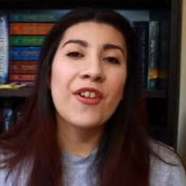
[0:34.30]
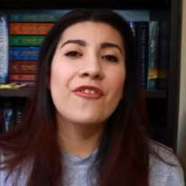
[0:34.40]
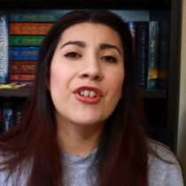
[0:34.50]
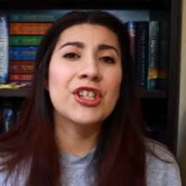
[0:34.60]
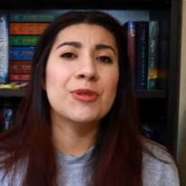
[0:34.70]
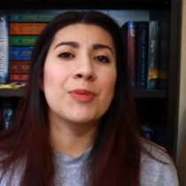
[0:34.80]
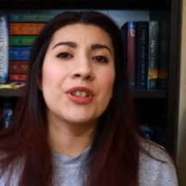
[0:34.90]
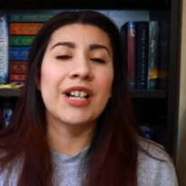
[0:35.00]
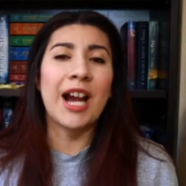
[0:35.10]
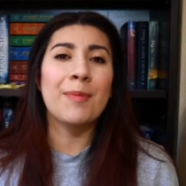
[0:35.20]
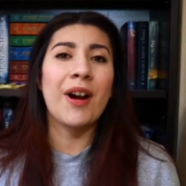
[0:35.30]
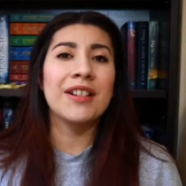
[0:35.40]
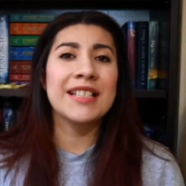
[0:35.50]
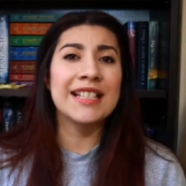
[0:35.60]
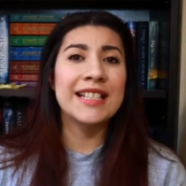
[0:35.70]
The first book I
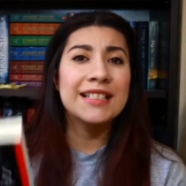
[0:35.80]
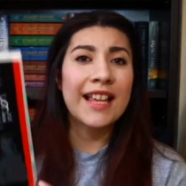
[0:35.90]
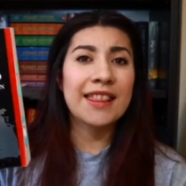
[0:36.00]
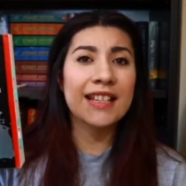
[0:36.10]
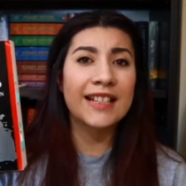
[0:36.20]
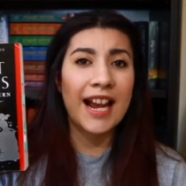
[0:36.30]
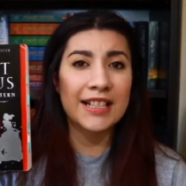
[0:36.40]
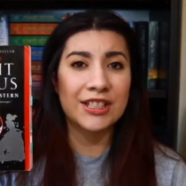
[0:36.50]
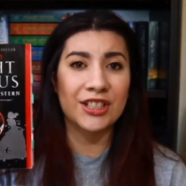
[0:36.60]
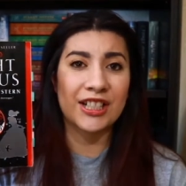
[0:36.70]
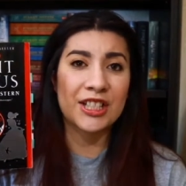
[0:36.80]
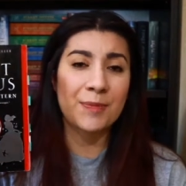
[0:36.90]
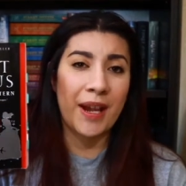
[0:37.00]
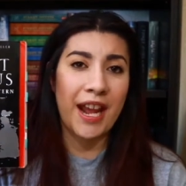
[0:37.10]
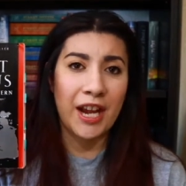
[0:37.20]
bought is The Night Circus
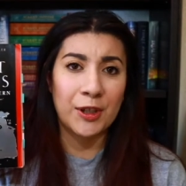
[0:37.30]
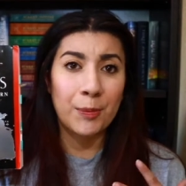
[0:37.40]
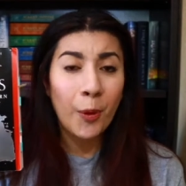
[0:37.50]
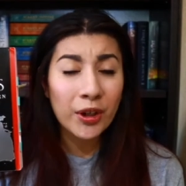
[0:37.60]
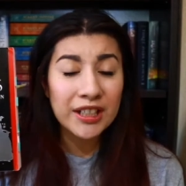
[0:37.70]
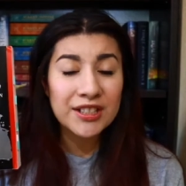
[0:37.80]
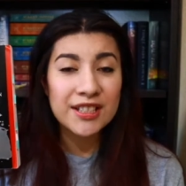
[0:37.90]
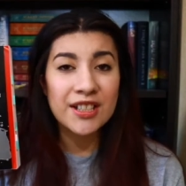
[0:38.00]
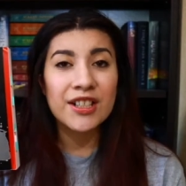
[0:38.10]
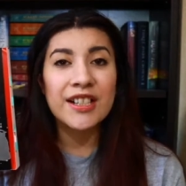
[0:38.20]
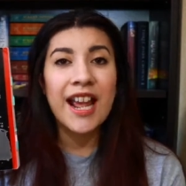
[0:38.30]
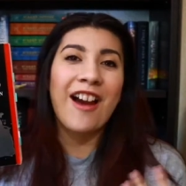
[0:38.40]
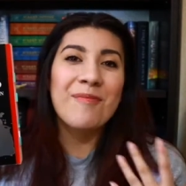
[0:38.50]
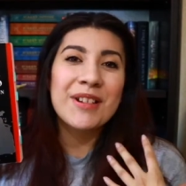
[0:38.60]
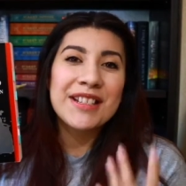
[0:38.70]
by Erin Morgenstern.
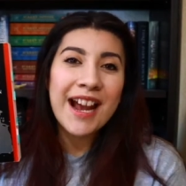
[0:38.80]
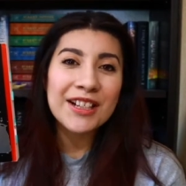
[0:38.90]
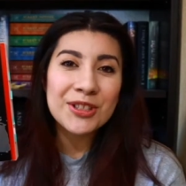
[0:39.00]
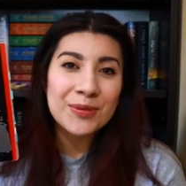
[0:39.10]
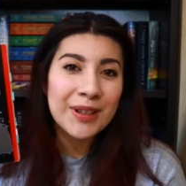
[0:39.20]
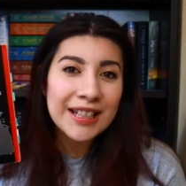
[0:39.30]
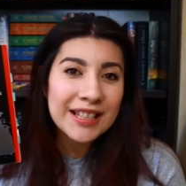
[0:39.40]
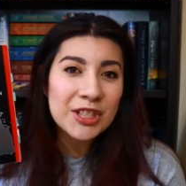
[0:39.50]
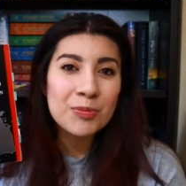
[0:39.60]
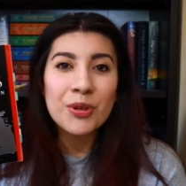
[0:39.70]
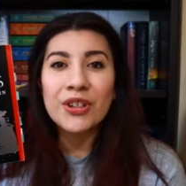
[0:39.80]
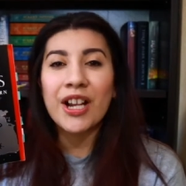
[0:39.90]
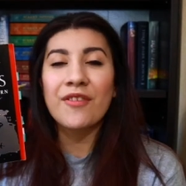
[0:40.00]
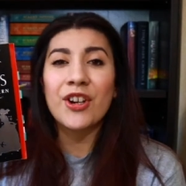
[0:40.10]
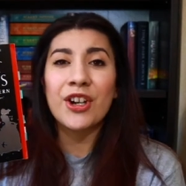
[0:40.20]
I've been dying to read this book.
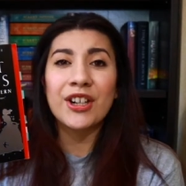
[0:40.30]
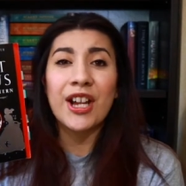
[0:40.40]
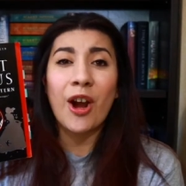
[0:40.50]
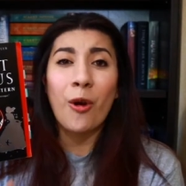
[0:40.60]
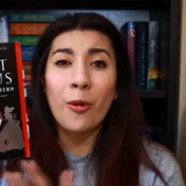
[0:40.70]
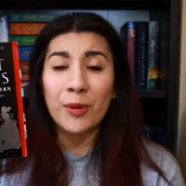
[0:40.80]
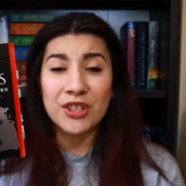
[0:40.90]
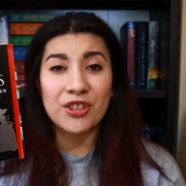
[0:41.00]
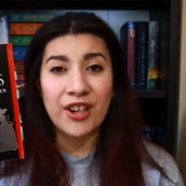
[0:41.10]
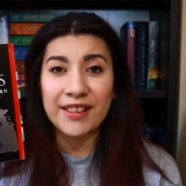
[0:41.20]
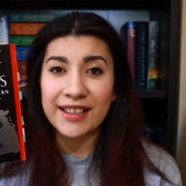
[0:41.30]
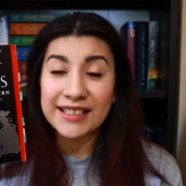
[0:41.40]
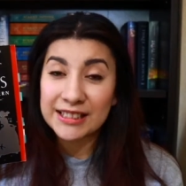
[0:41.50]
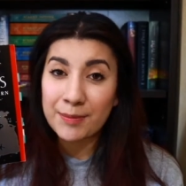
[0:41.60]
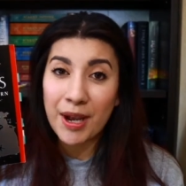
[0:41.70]
I've heard a whole bunch of great
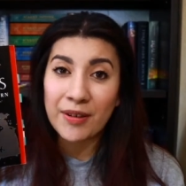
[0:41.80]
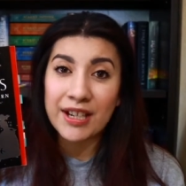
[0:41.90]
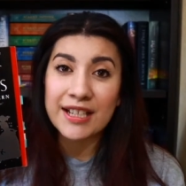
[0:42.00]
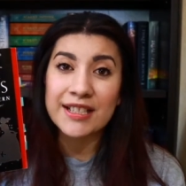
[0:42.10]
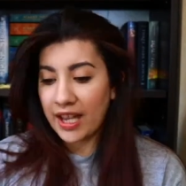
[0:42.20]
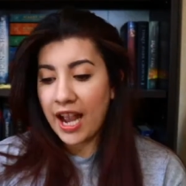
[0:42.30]
things about it.